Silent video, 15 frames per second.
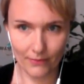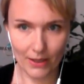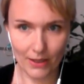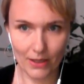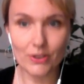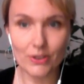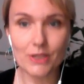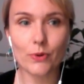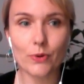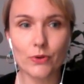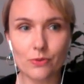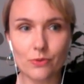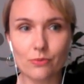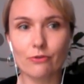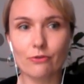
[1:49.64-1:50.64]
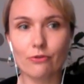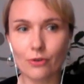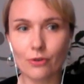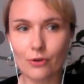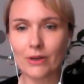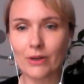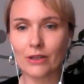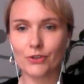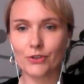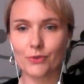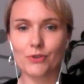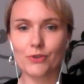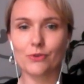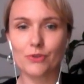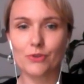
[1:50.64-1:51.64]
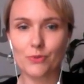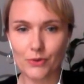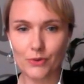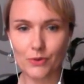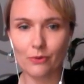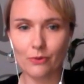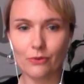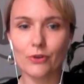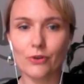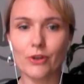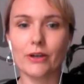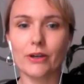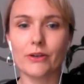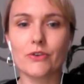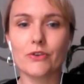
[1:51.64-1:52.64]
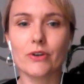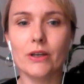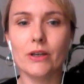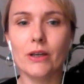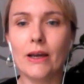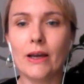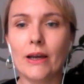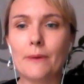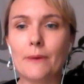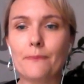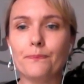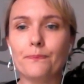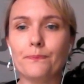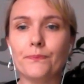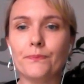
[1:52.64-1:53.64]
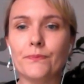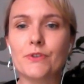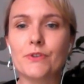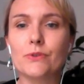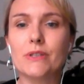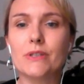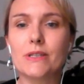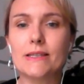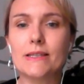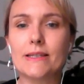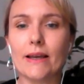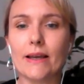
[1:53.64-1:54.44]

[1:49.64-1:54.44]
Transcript: responsible for Belgium, so responsible for the country. So this is